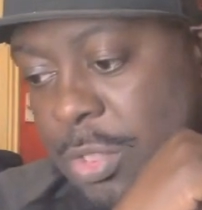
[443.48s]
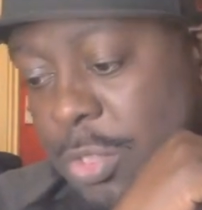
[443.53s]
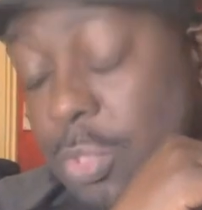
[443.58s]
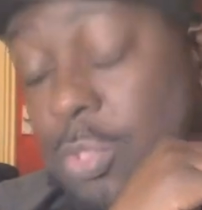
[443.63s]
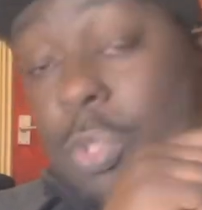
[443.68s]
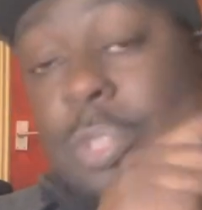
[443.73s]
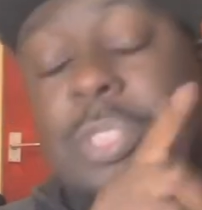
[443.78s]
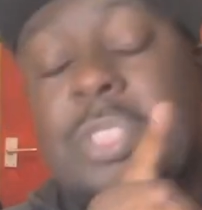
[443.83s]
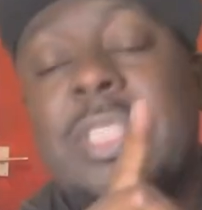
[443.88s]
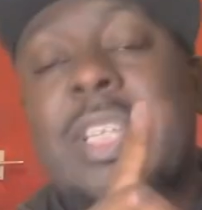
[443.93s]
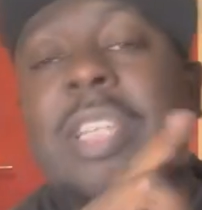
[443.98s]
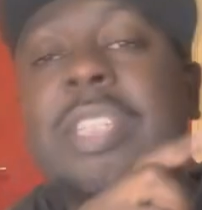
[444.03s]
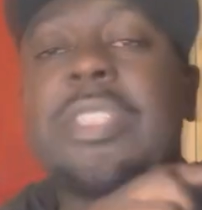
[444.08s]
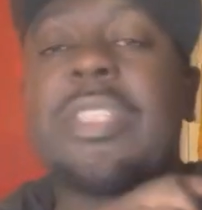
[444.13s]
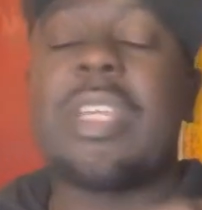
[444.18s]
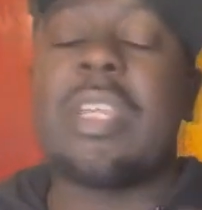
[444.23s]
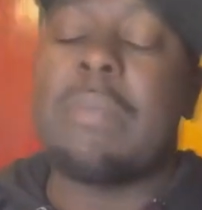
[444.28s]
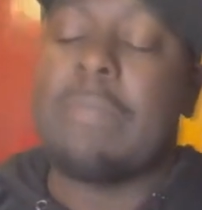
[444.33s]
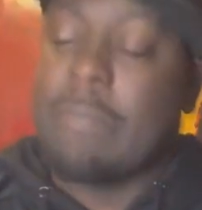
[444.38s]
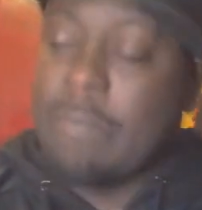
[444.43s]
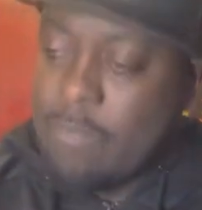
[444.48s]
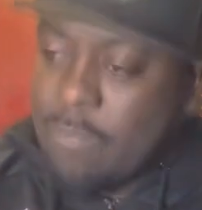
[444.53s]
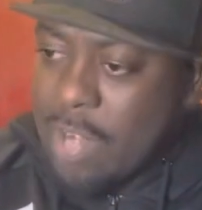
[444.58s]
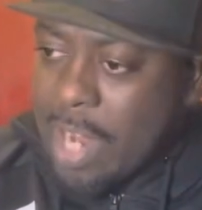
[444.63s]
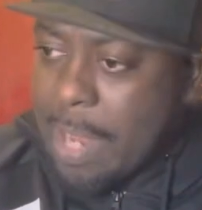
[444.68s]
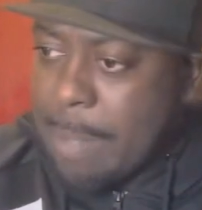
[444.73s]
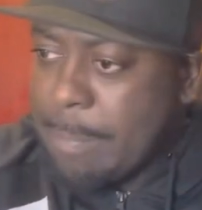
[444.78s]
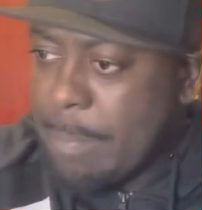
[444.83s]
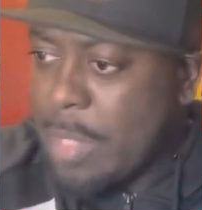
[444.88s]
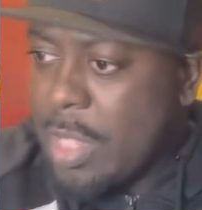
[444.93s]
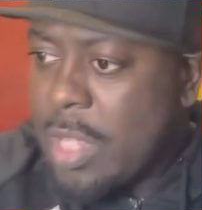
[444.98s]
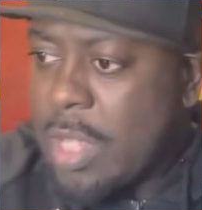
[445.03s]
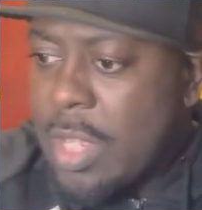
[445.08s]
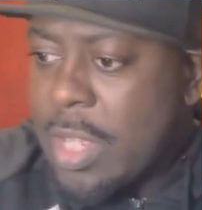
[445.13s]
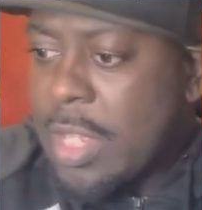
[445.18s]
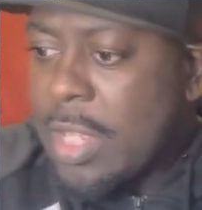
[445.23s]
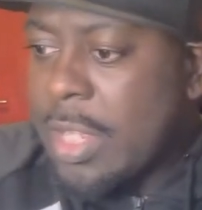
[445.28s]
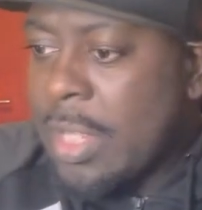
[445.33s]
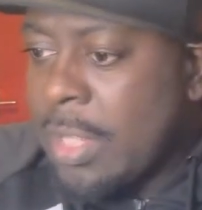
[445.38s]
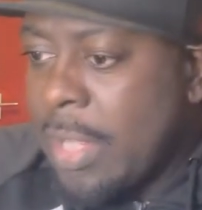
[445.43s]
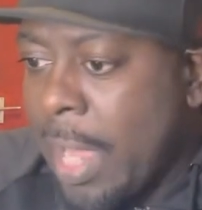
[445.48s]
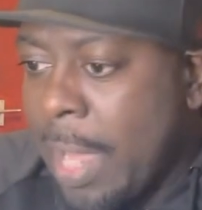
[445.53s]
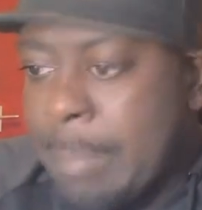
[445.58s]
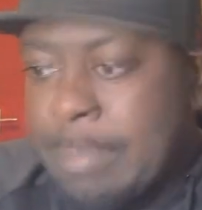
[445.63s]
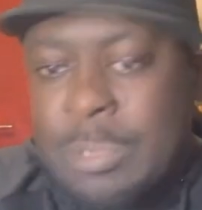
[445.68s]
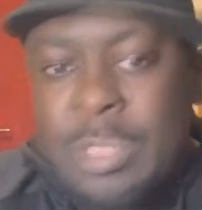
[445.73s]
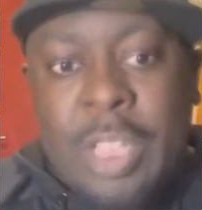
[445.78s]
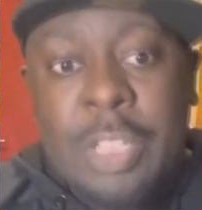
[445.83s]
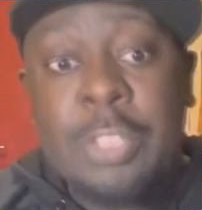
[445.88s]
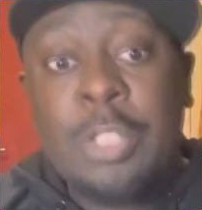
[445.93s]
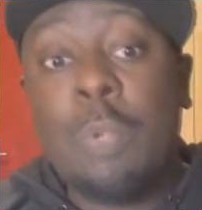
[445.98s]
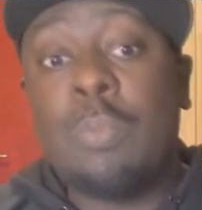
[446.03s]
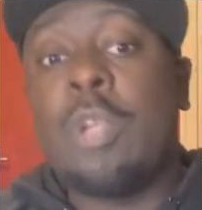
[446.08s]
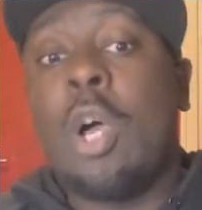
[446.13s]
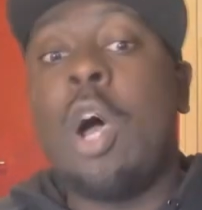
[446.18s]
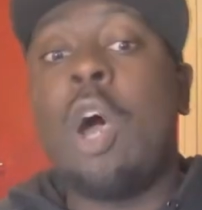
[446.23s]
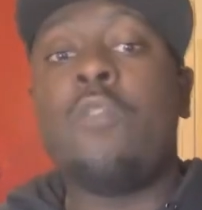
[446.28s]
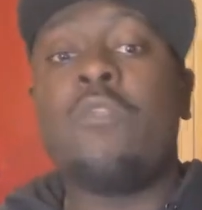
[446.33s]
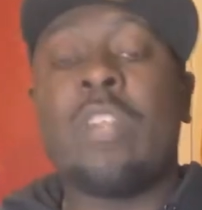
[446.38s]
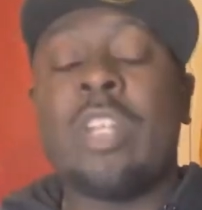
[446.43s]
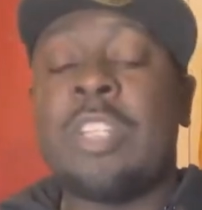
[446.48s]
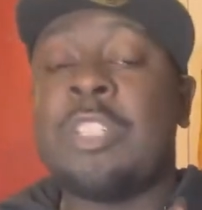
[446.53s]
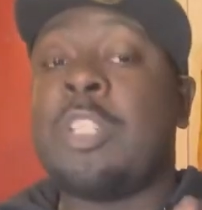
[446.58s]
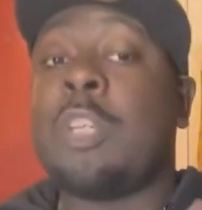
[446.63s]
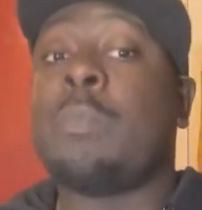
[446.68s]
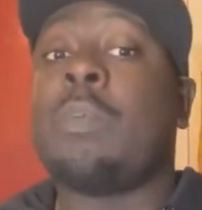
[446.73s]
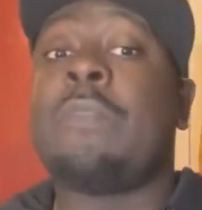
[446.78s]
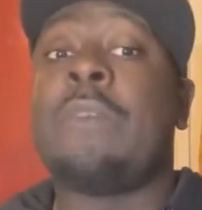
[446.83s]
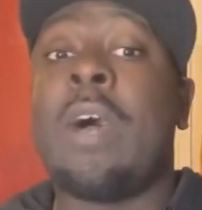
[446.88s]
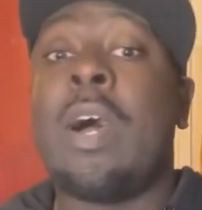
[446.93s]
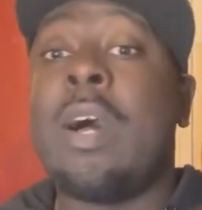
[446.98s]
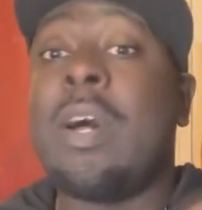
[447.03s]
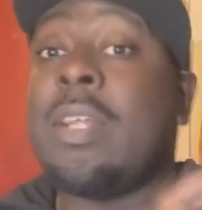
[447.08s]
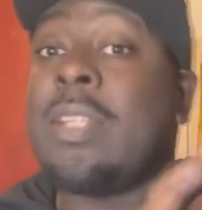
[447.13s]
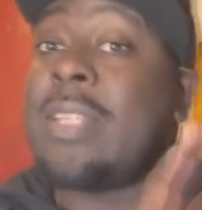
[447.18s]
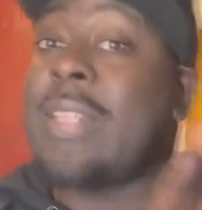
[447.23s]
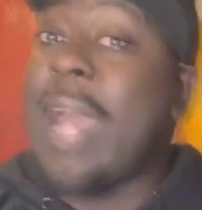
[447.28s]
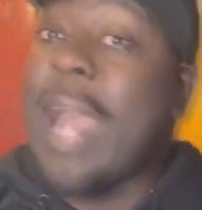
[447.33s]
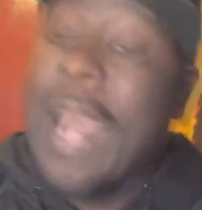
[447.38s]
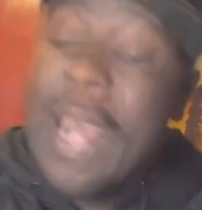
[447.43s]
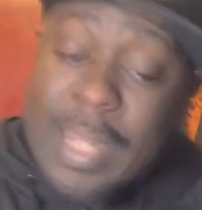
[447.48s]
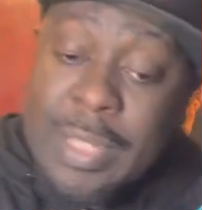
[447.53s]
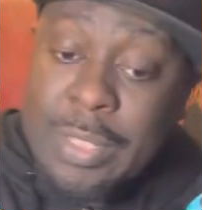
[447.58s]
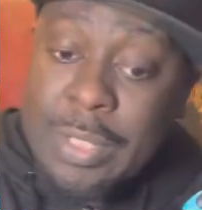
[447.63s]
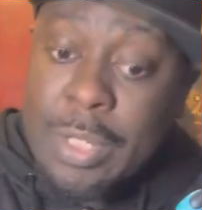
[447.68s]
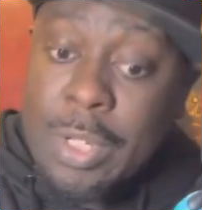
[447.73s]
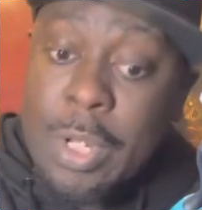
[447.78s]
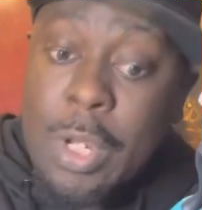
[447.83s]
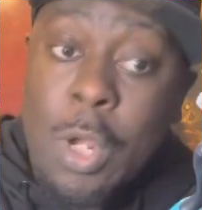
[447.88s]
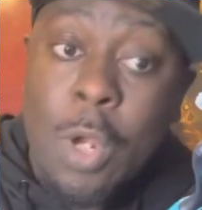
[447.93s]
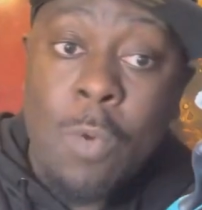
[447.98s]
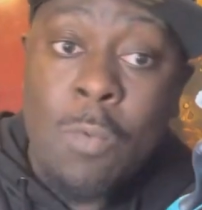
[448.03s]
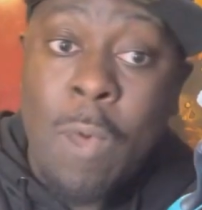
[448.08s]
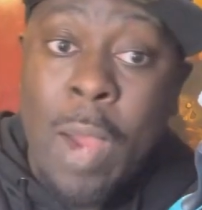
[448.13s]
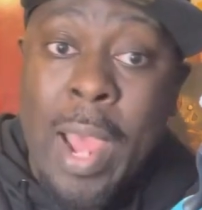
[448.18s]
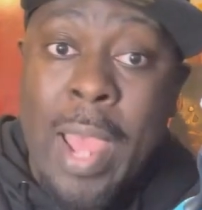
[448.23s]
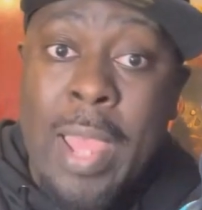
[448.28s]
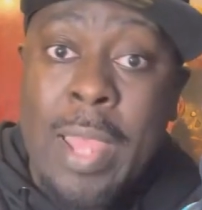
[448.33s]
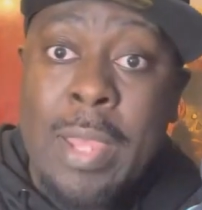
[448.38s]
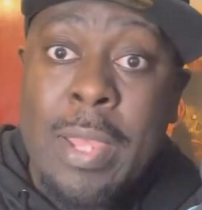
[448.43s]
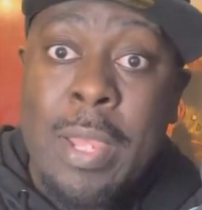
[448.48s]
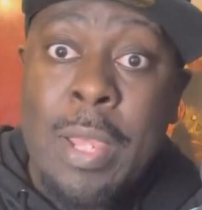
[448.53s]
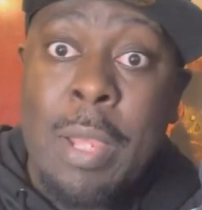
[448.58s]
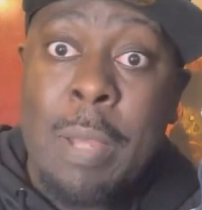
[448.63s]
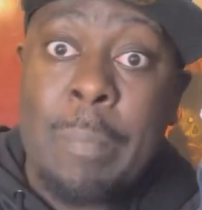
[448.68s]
right? And that showed her relationship with her dad, right?